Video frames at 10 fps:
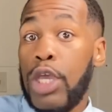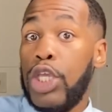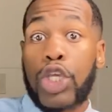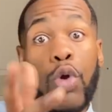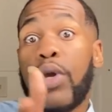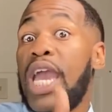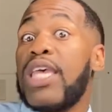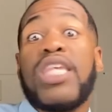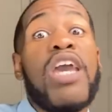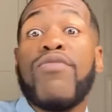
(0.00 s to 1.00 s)
you can't
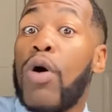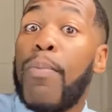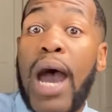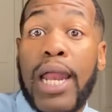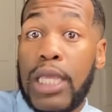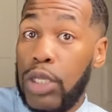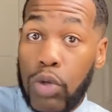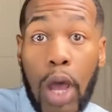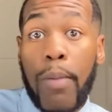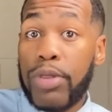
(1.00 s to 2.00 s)
save nobody. You
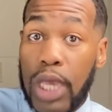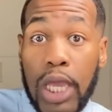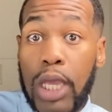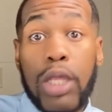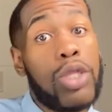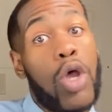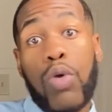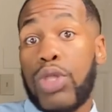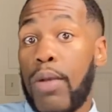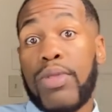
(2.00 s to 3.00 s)
know what I'm saying? So
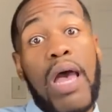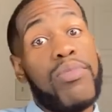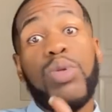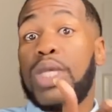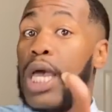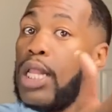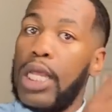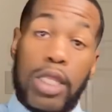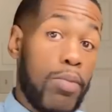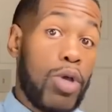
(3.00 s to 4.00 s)
sometimes you just gotta
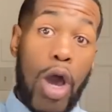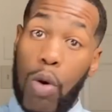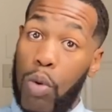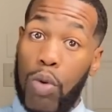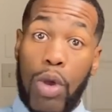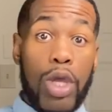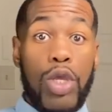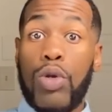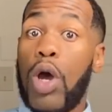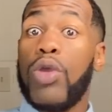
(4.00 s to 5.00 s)
let them go.
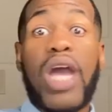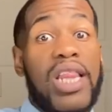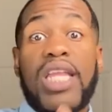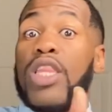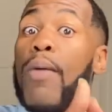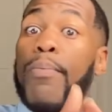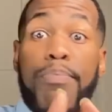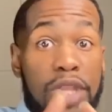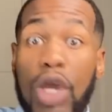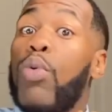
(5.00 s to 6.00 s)
You know, you gotta let them
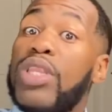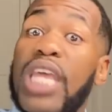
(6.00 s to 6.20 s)
deal with